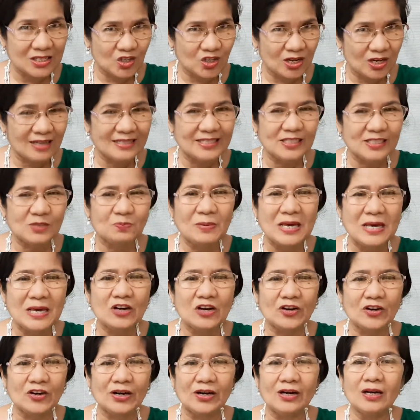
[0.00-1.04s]
a
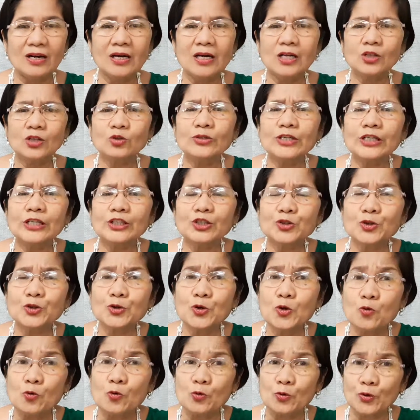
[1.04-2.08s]
speaker to the
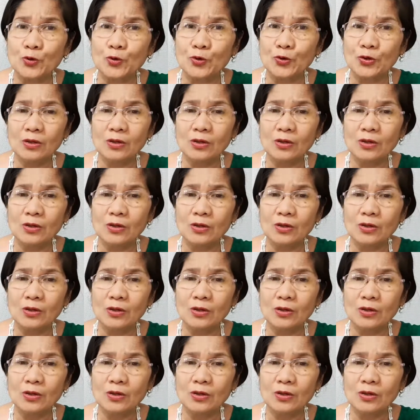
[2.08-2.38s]
truth